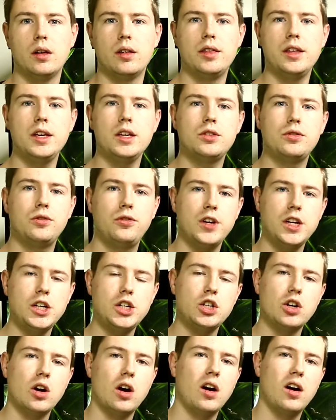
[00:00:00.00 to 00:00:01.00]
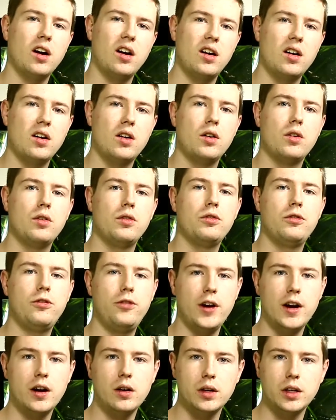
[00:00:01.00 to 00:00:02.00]
These fish are
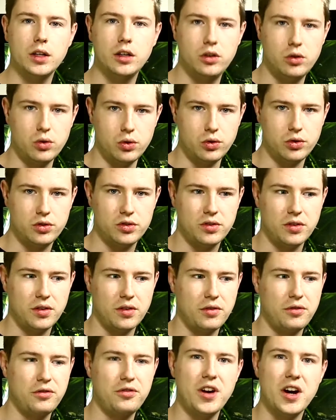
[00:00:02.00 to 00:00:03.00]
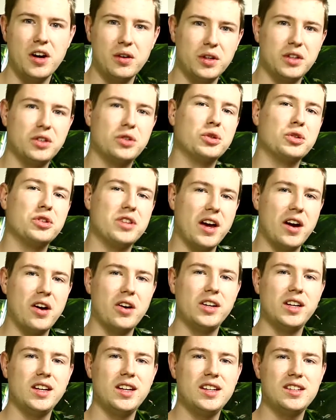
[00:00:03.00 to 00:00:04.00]
very good
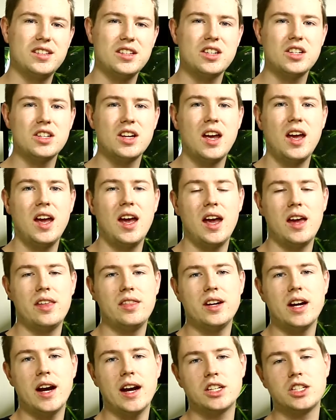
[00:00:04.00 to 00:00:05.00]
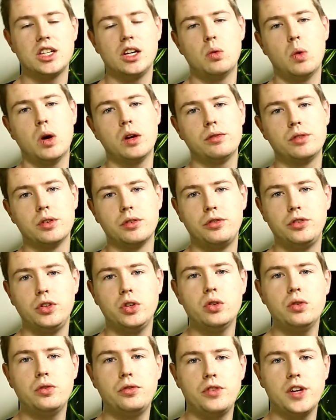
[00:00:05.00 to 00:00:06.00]
algae eaters, and they're actually one of the
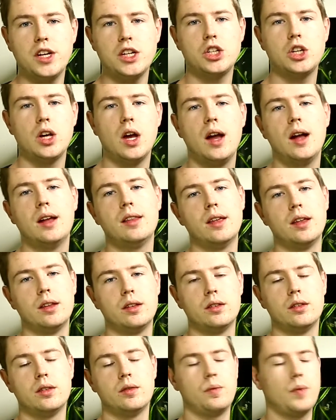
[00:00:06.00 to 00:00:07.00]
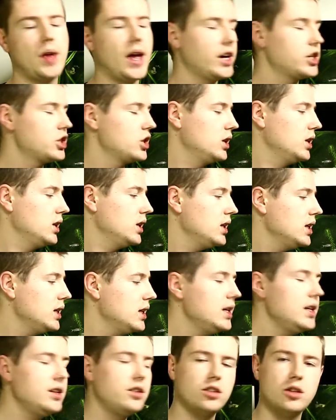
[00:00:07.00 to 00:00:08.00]
few fish that actually
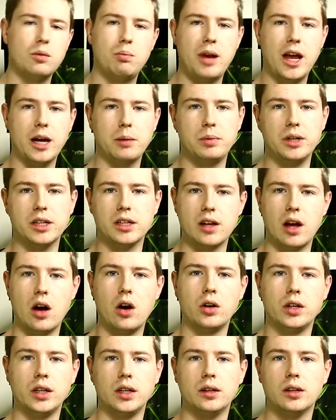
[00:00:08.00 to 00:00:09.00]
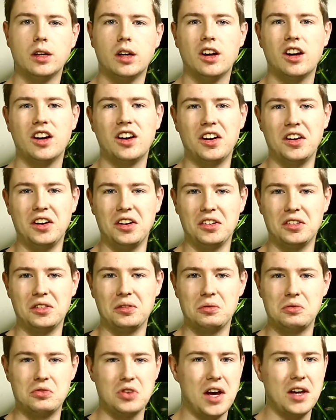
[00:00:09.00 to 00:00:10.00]
eat the blackbeard algae
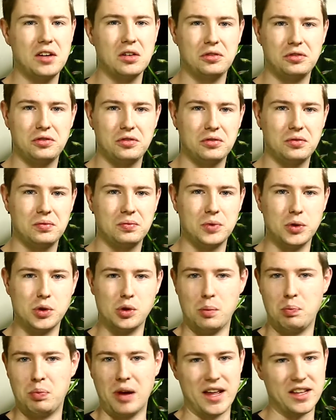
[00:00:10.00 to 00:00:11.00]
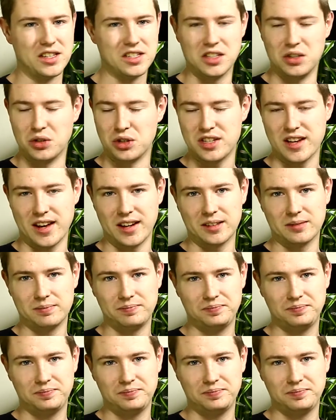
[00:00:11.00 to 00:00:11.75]
right off the plants in your tank.